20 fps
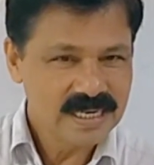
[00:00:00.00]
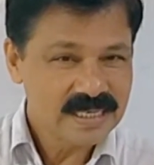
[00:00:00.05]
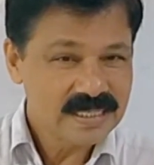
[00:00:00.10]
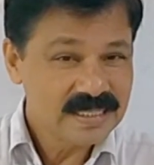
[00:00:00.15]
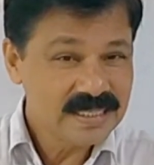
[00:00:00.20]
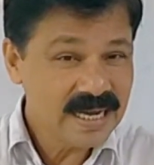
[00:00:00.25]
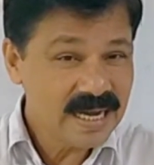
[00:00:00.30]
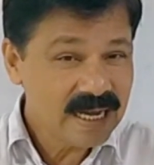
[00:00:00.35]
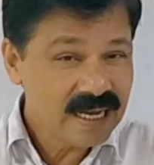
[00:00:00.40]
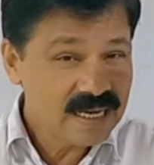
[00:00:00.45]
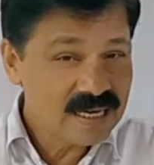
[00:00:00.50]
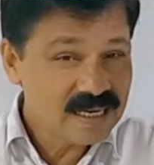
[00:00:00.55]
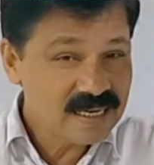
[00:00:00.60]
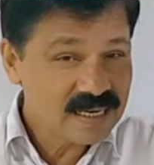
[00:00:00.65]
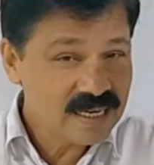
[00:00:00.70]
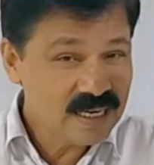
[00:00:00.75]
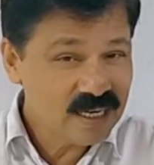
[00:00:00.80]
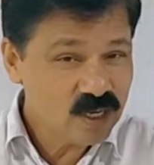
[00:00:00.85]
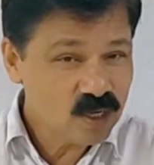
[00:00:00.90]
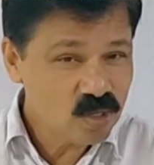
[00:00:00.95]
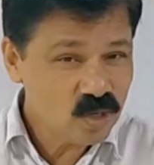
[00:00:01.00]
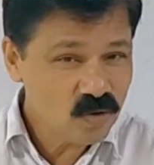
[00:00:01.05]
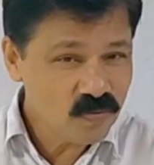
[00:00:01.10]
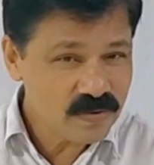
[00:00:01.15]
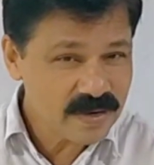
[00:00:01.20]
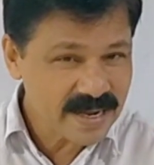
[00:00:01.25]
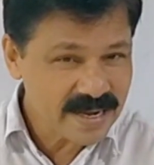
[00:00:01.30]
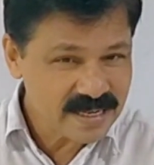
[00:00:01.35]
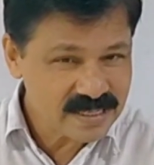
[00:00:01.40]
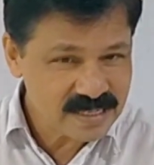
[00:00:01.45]
the rate of
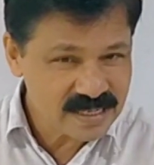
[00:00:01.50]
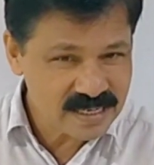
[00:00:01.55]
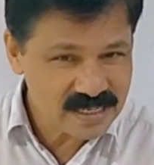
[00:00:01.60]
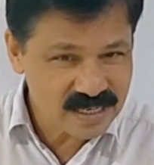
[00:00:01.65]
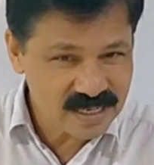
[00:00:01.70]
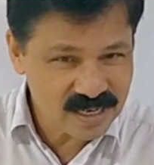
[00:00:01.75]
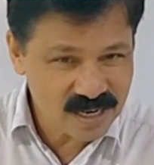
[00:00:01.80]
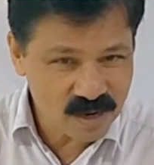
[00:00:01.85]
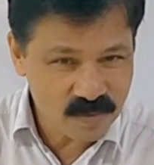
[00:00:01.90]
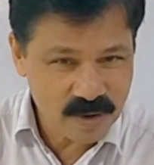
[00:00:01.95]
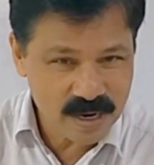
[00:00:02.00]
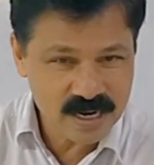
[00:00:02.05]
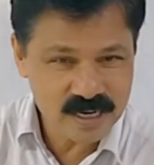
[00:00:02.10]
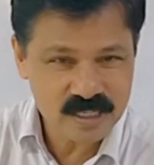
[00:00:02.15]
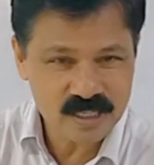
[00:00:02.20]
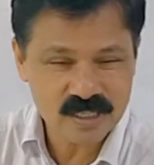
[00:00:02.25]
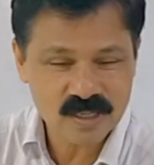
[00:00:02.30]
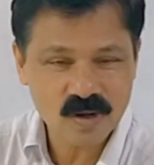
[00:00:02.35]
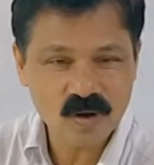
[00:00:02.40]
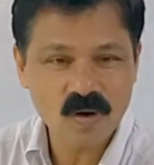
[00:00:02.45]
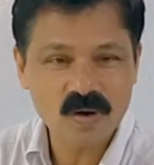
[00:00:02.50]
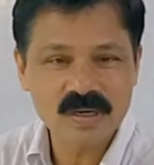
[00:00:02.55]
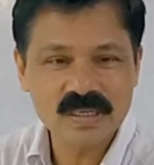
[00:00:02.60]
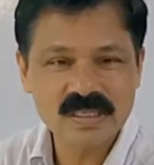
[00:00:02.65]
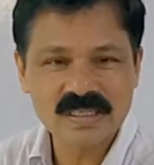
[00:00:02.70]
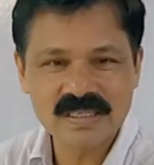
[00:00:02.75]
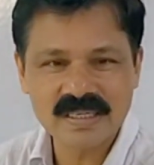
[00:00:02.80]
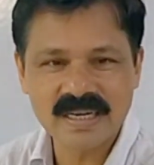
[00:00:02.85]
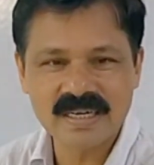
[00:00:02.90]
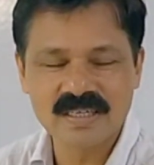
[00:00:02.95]
taxation remains
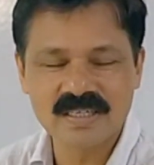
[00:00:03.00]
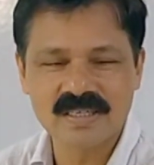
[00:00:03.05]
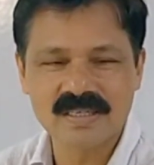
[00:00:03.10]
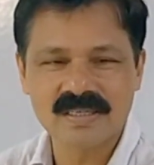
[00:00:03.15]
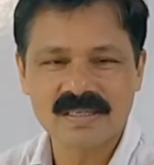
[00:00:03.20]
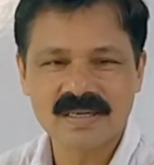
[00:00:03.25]
constant,